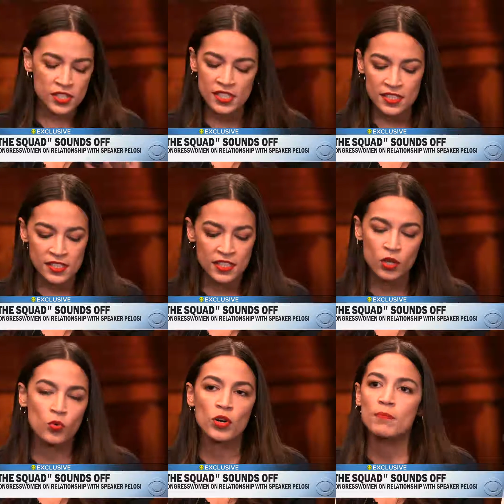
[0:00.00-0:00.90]
just as
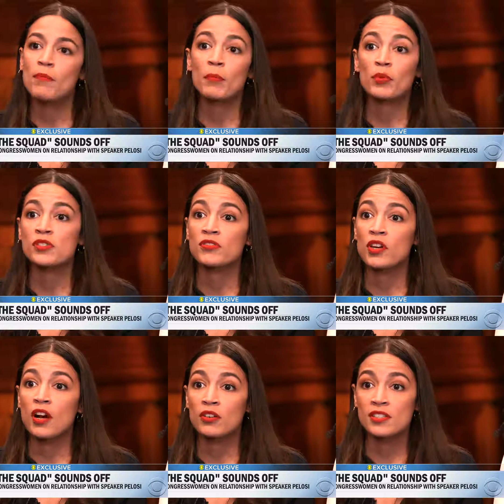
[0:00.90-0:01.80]
there were members of
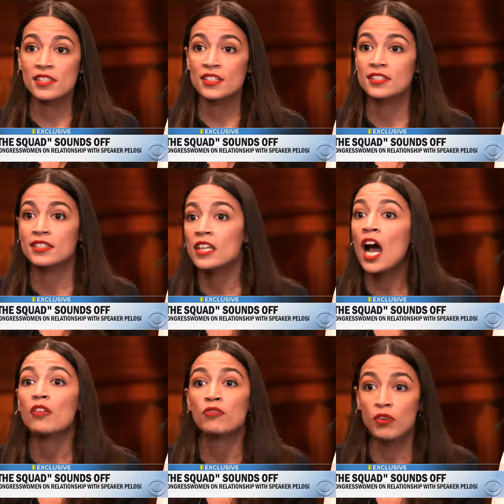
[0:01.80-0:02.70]
Congress that did
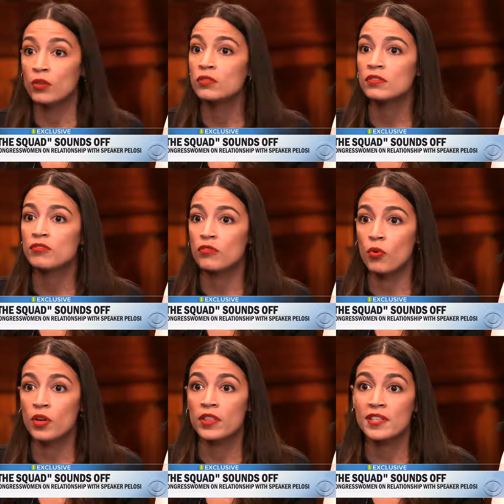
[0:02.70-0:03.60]
not vote
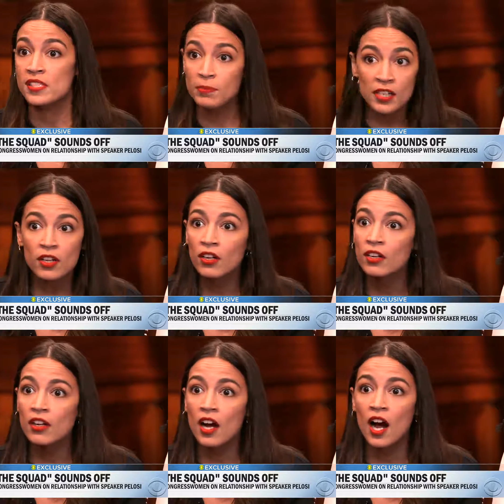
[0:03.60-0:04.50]
for the
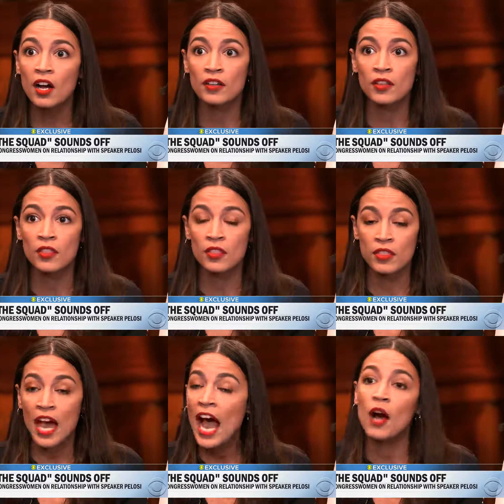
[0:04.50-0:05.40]
Speaker on
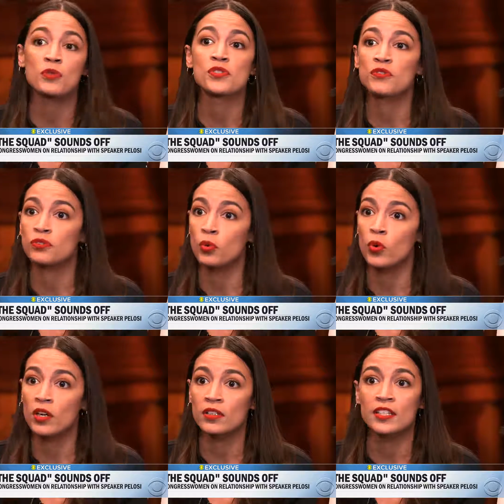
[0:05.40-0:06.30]
the House
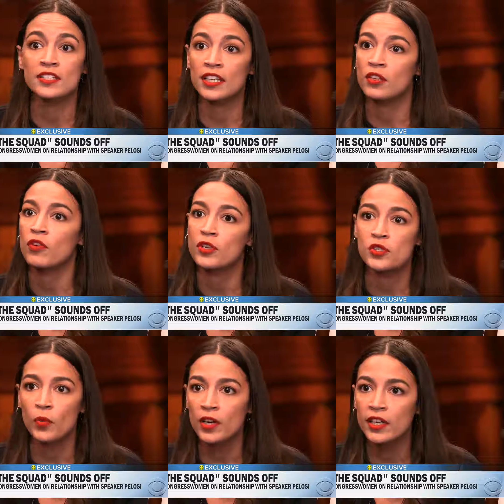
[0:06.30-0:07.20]
floor the day of our
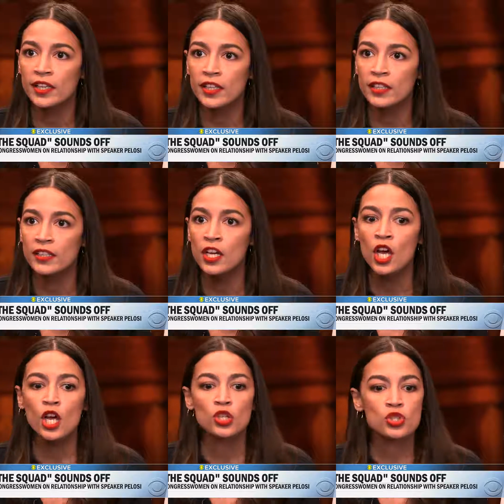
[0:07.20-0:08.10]
swearing in,
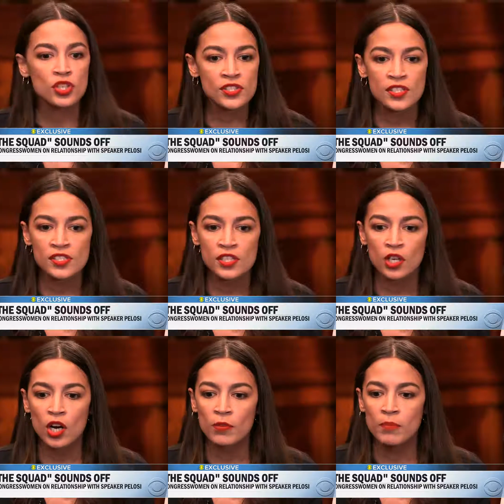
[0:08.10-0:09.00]
just as
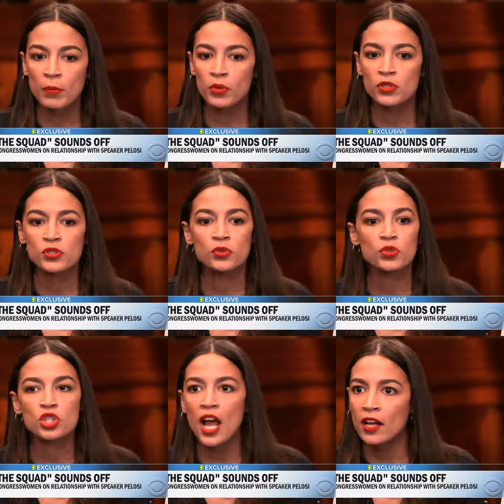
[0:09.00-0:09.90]
there are members who
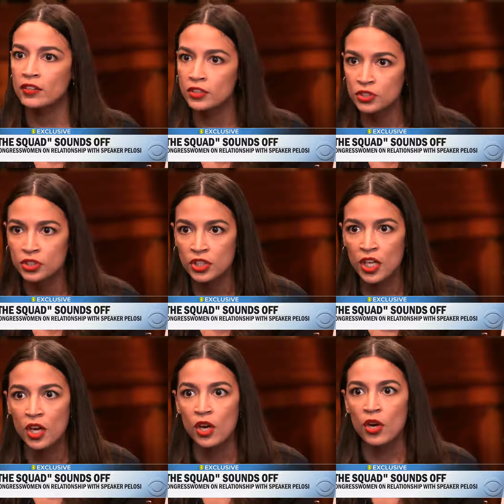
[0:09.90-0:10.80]
challenge
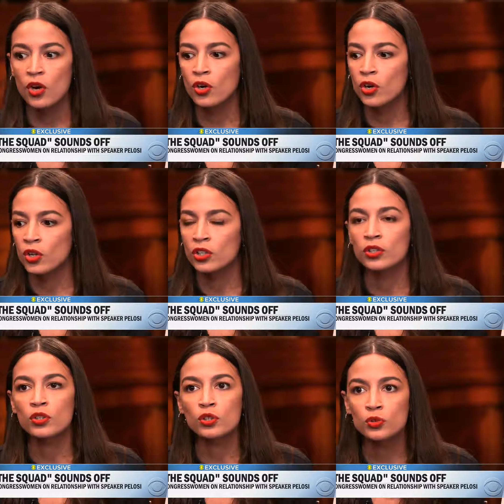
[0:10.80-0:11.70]
her
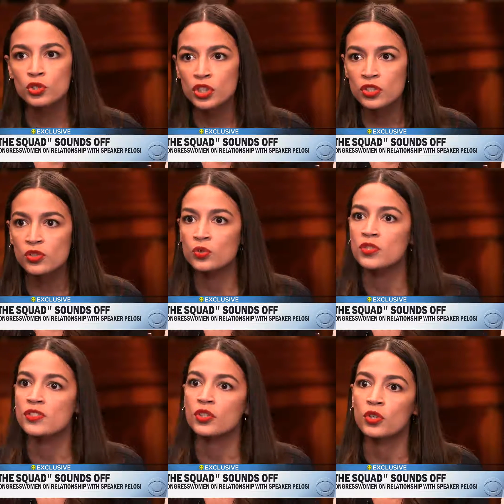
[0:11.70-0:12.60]
conclusions, who
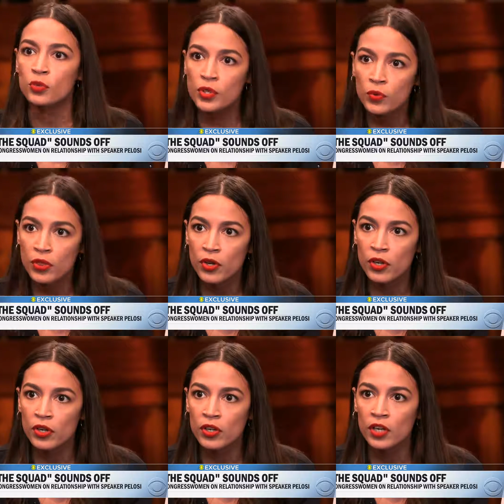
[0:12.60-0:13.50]
disagree with
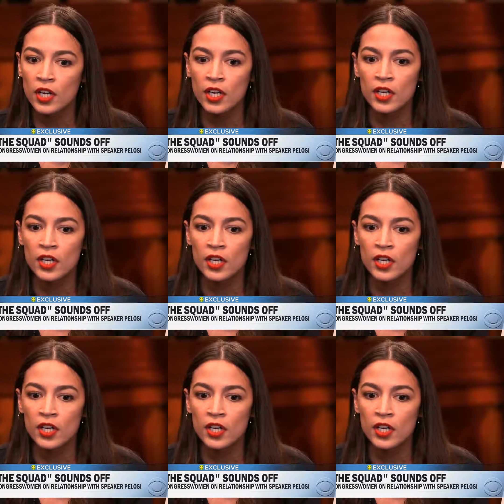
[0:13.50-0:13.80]
her,